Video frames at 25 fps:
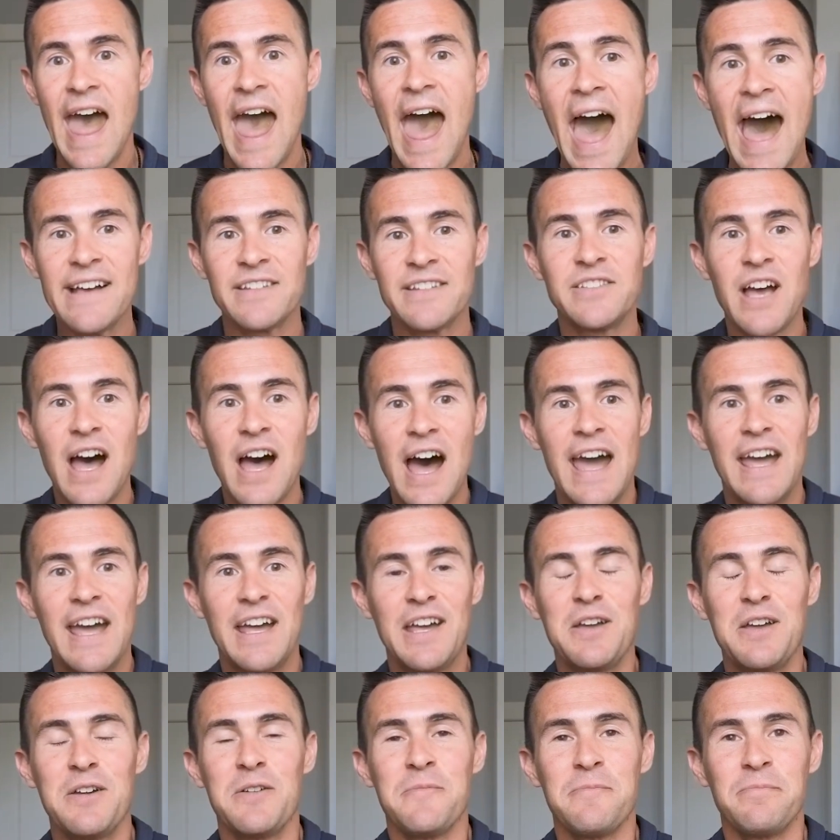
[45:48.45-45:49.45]
as
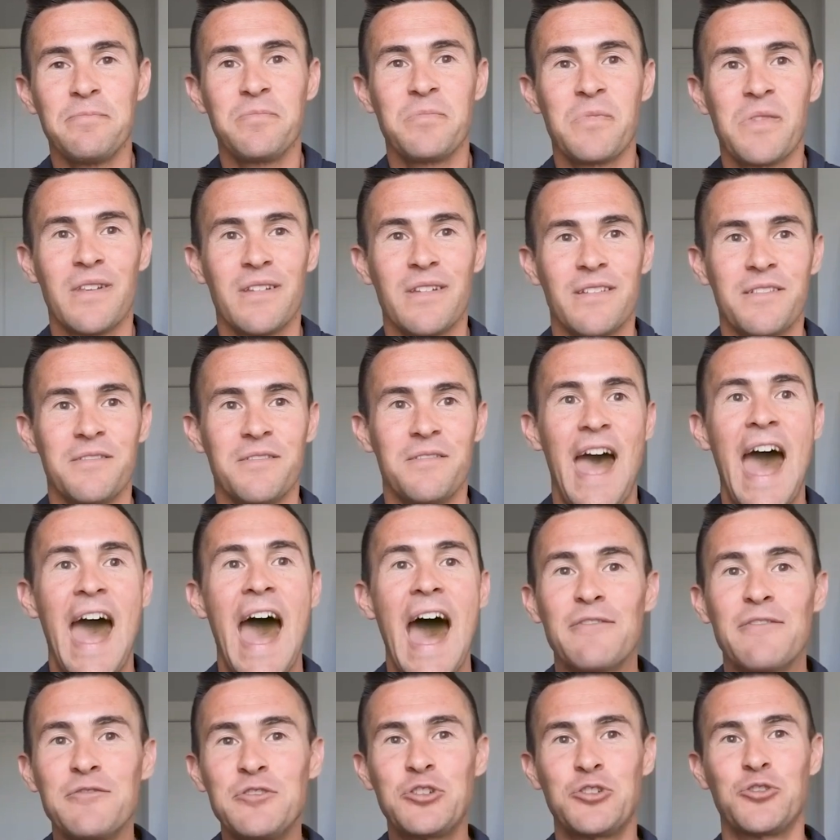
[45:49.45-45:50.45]
I
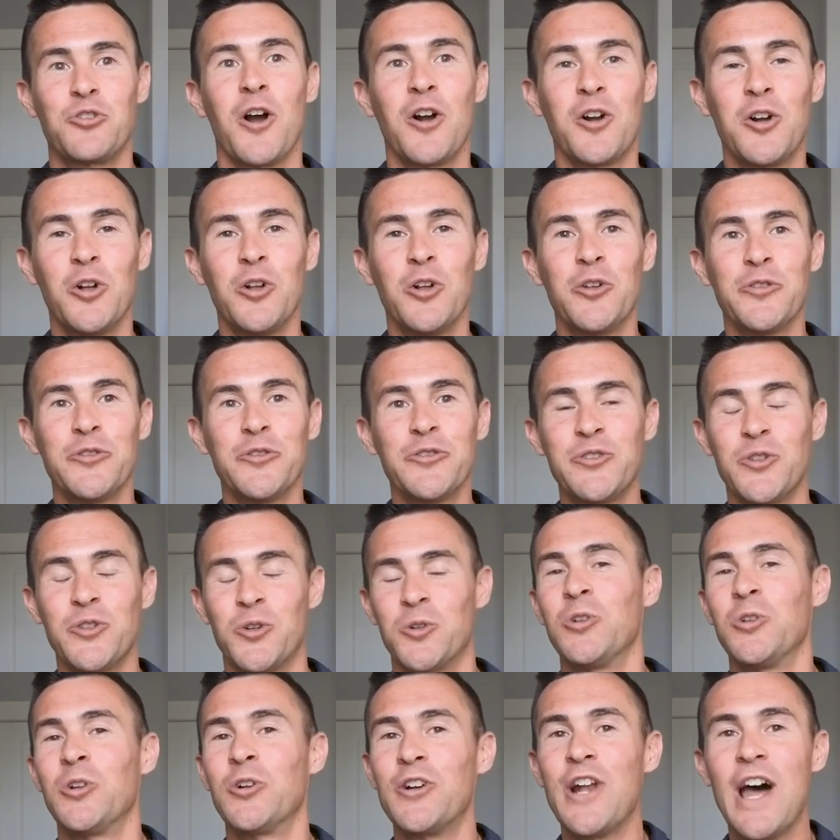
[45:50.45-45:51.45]
have struggles
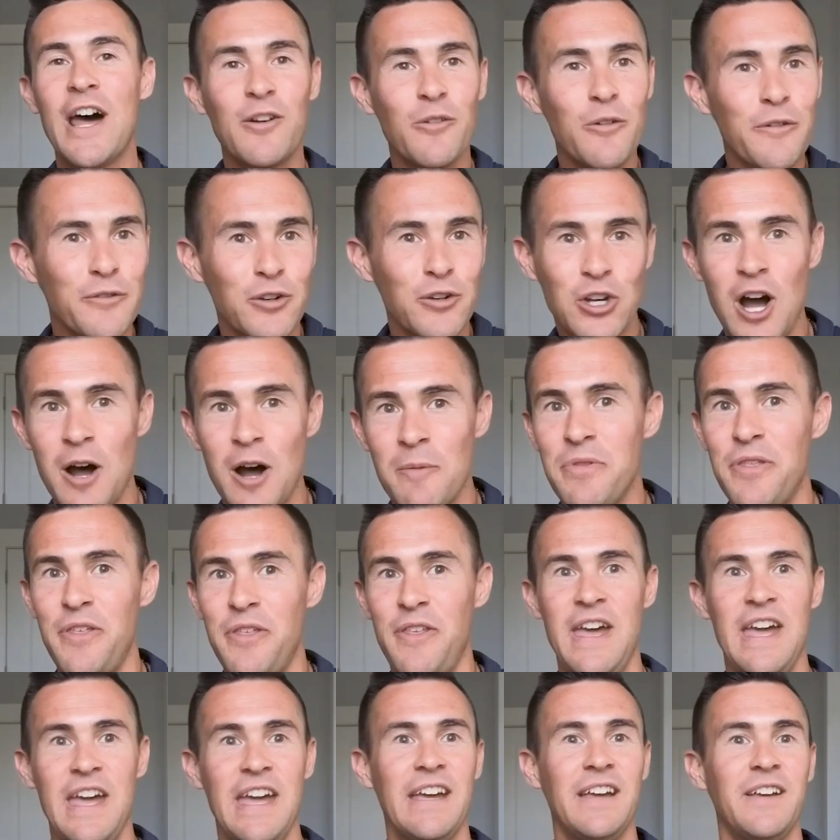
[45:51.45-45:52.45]
or learn how to overcome
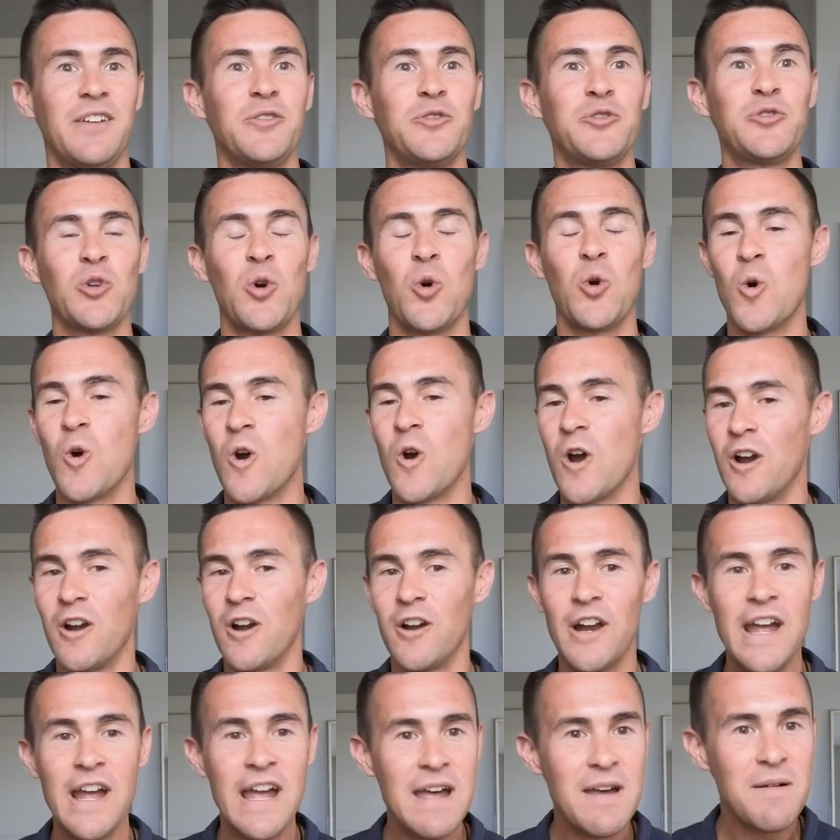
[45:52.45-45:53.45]
things,
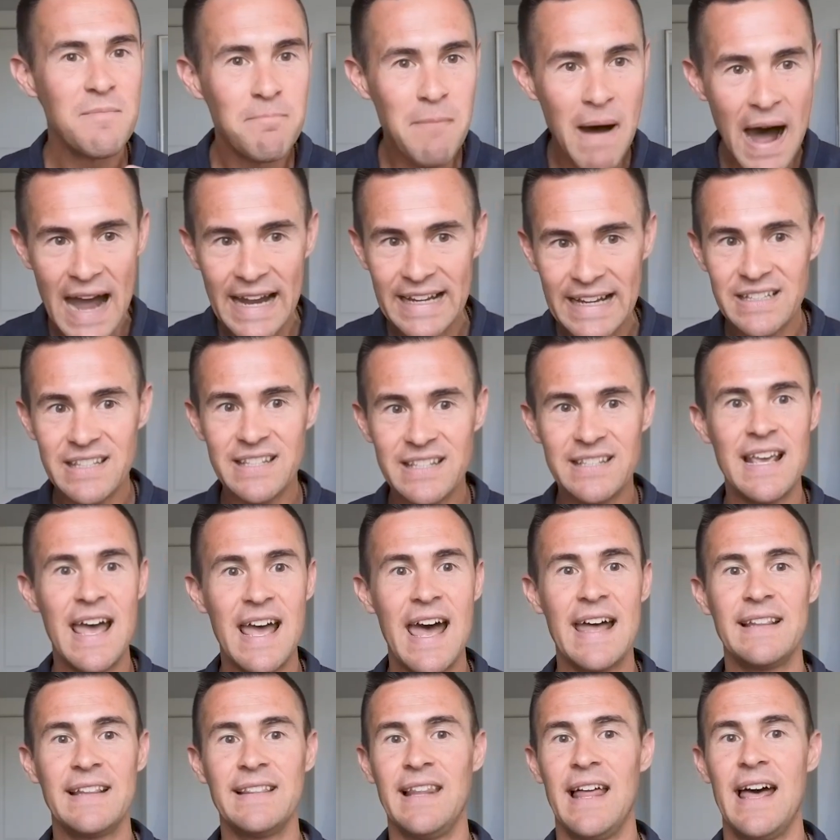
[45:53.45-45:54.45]
or
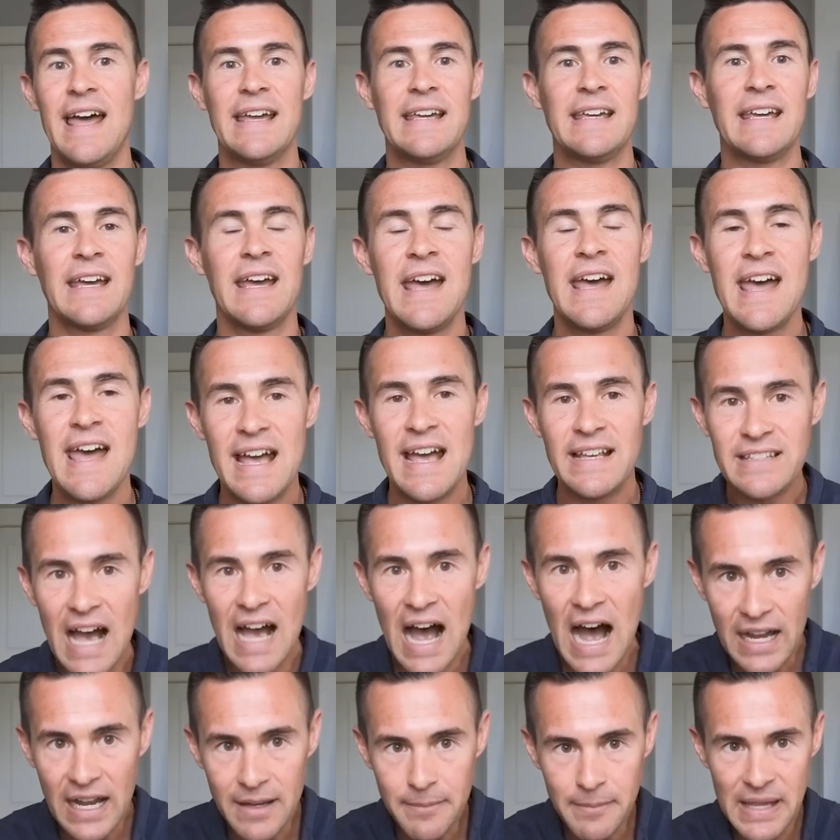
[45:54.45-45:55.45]
mindset, like as
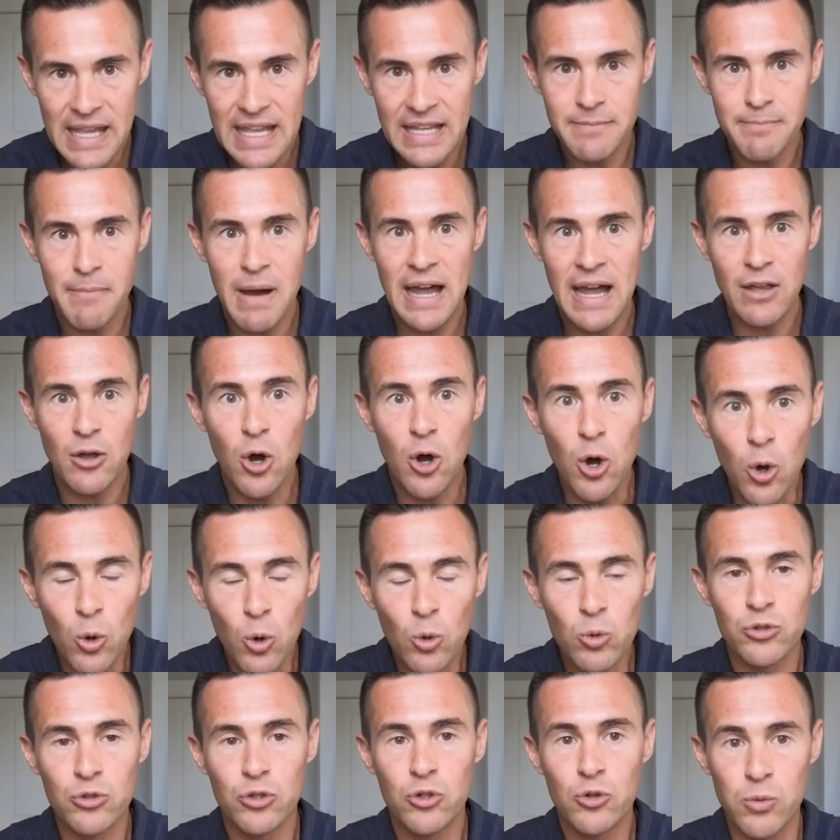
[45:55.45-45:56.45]
I'm in my
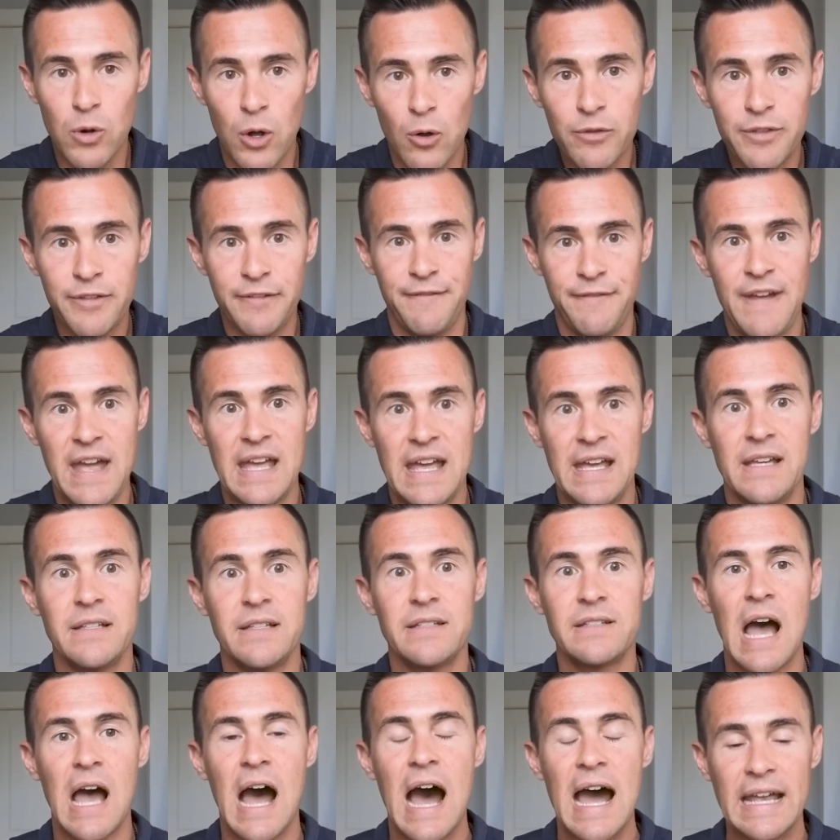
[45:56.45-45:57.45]
own growth
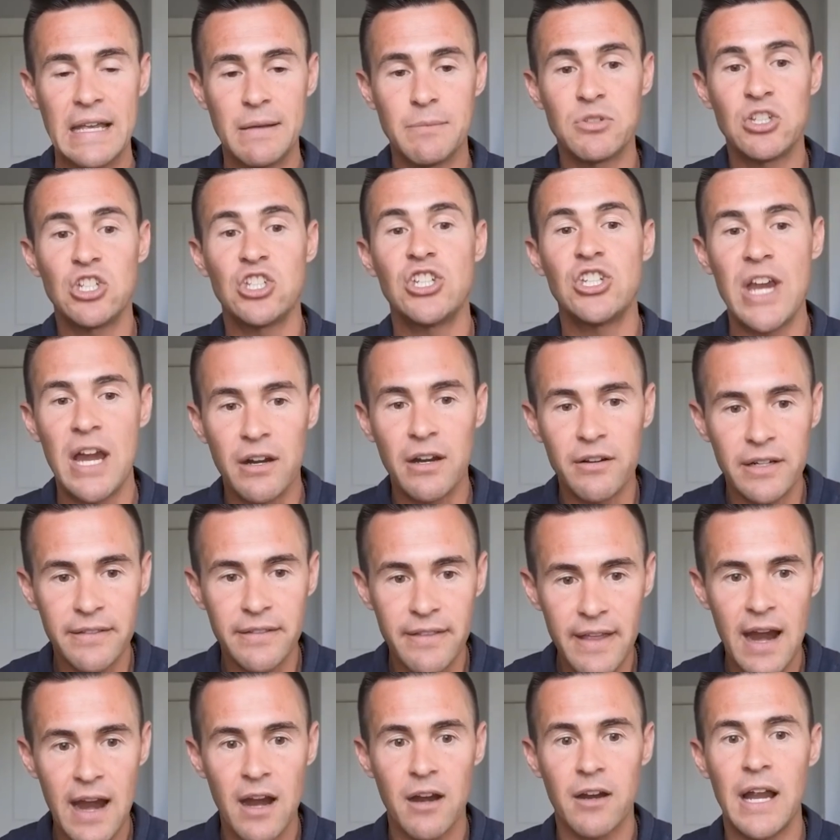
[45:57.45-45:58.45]
phase, I am sharing
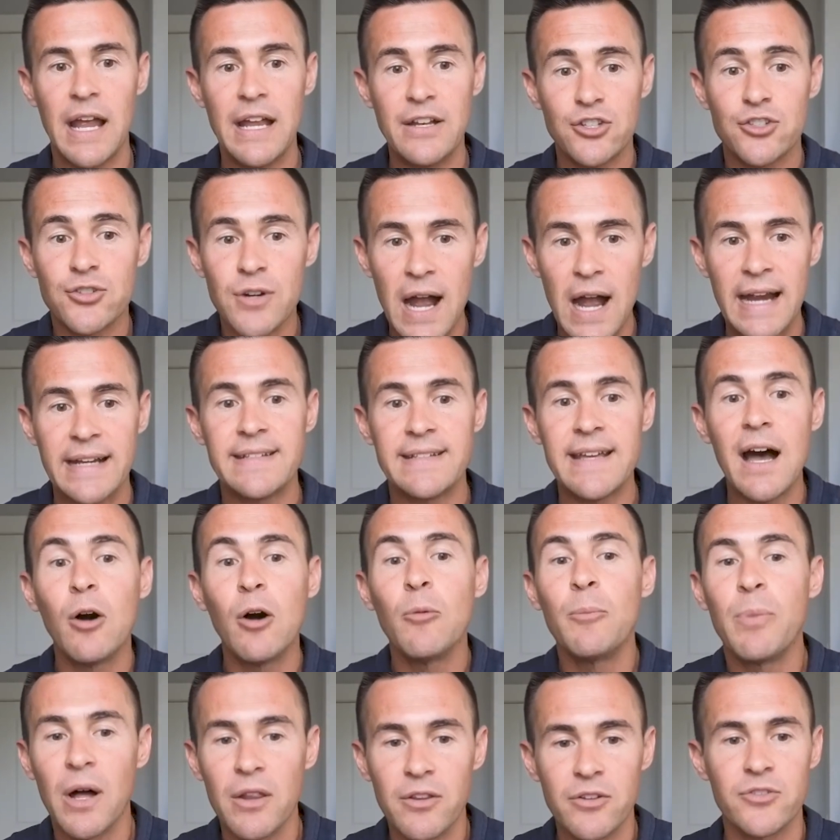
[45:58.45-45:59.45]
there and trying to
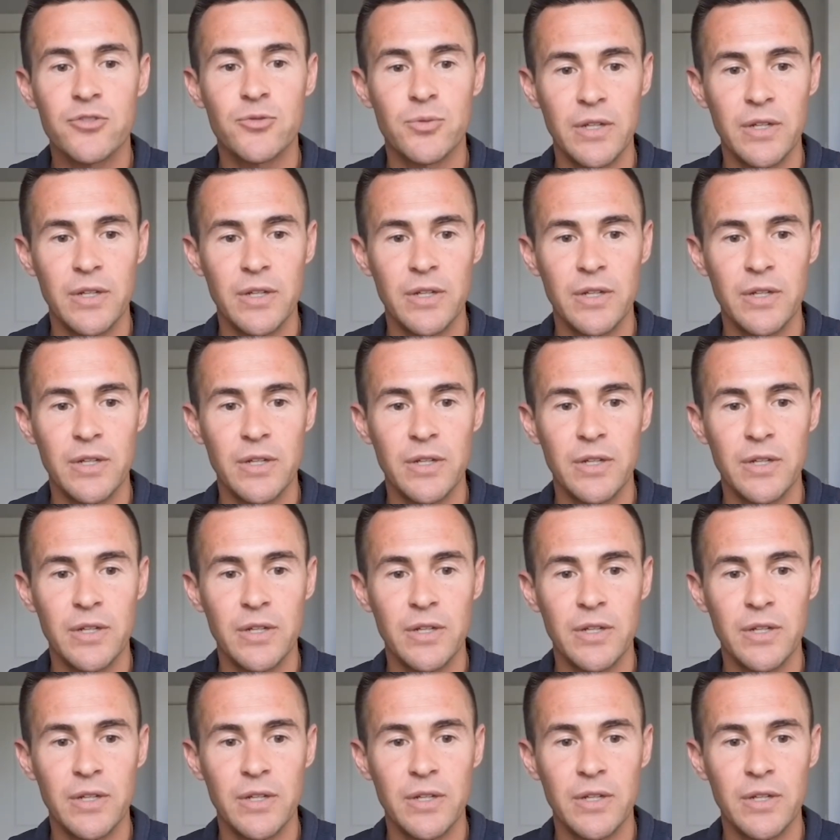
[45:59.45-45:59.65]
help others